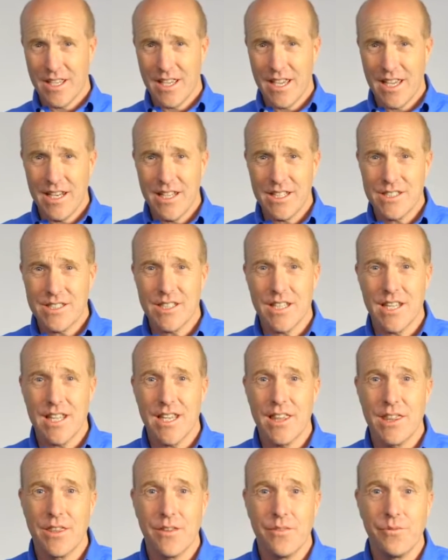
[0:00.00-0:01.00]
and it's
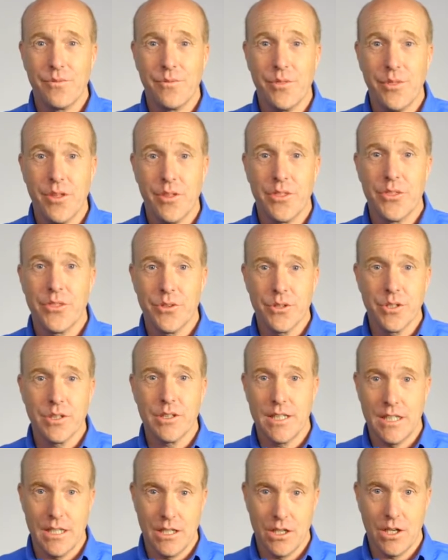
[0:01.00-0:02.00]
the
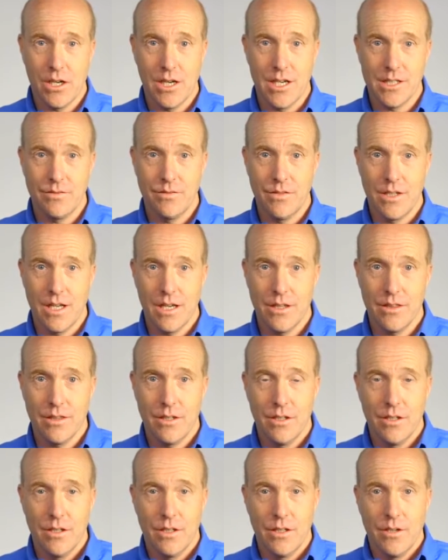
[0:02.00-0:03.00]
third leading cause of
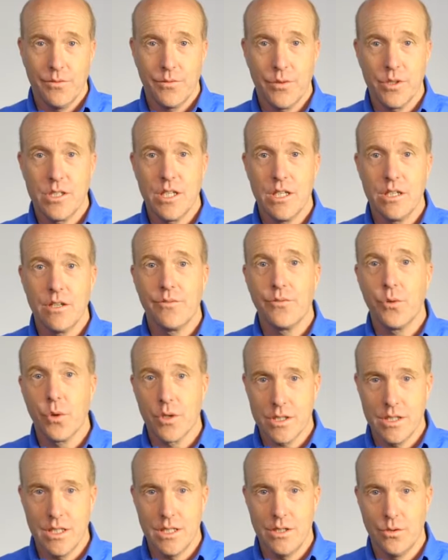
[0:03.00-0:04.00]
death for 10 to
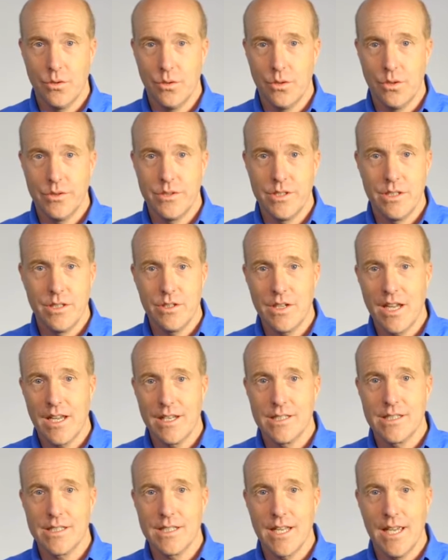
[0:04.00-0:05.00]
14-year-olds in the
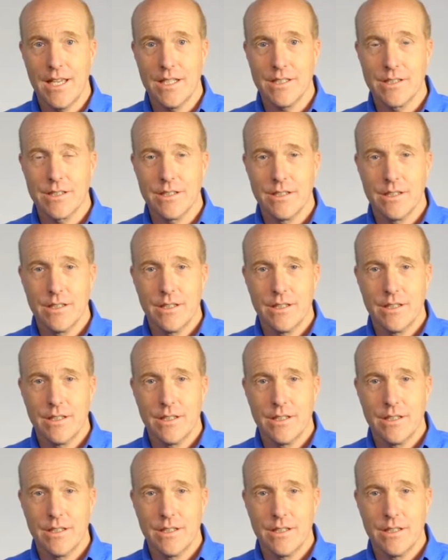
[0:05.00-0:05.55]
United States.